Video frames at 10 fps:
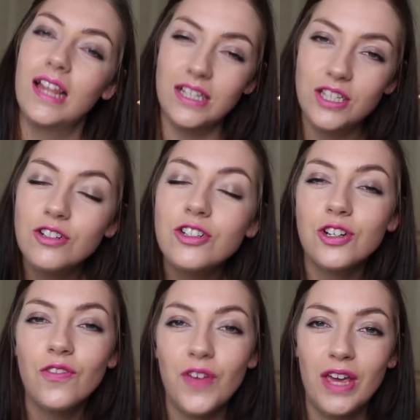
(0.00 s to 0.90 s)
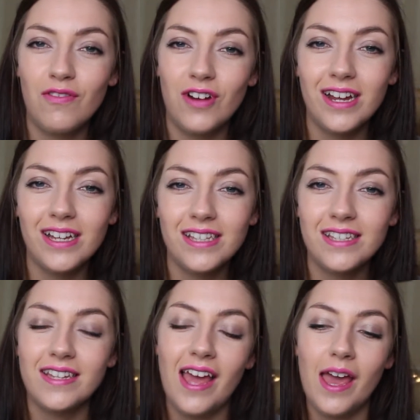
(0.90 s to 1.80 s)
let's do June
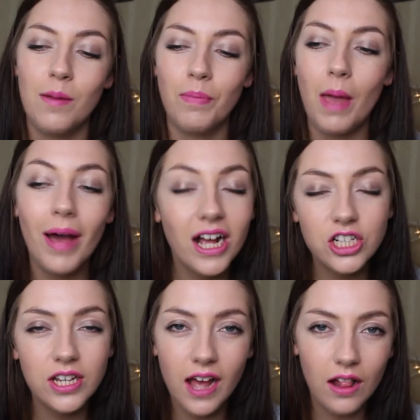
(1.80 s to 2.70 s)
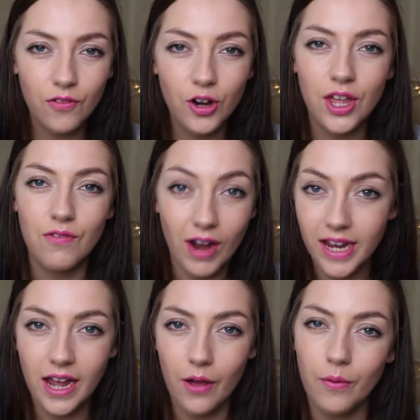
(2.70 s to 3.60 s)
favourites. Um, I'm actually in California
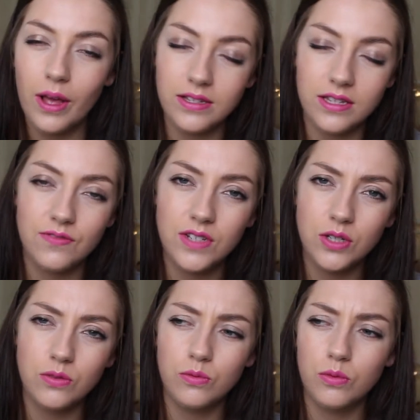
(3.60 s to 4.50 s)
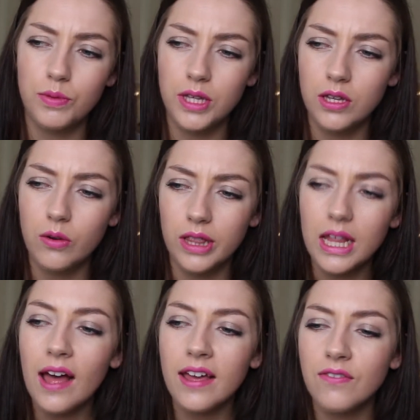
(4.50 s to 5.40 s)
right now as this video will be going
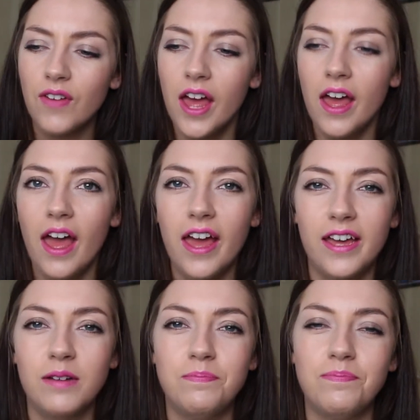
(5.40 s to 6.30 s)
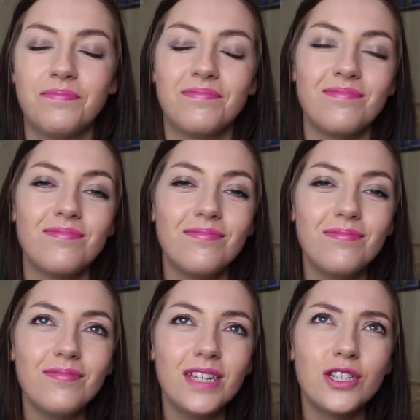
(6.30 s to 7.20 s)
live. Um,
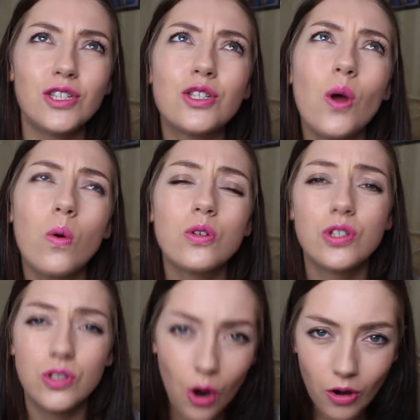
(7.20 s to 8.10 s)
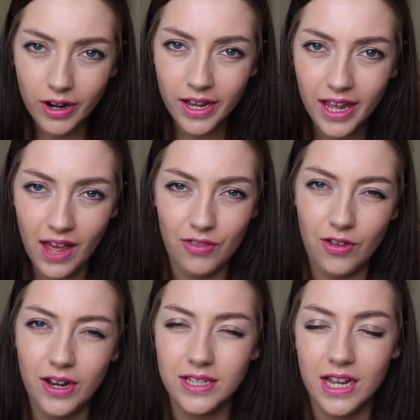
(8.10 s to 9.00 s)
so sorry if
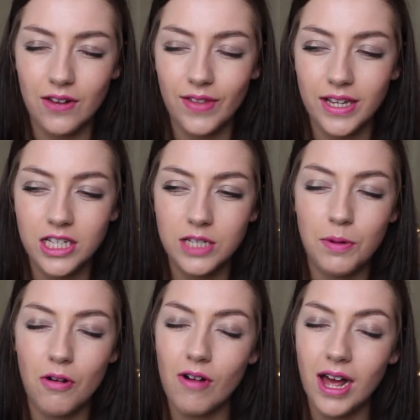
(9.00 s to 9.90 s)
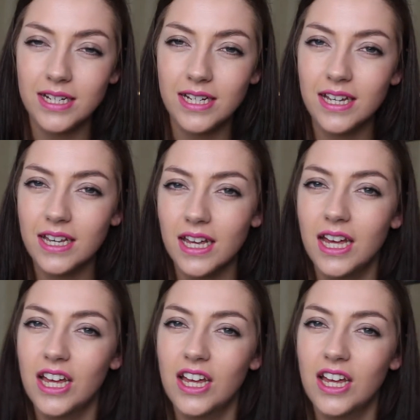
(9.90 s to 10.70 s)
there is kind of like sporadic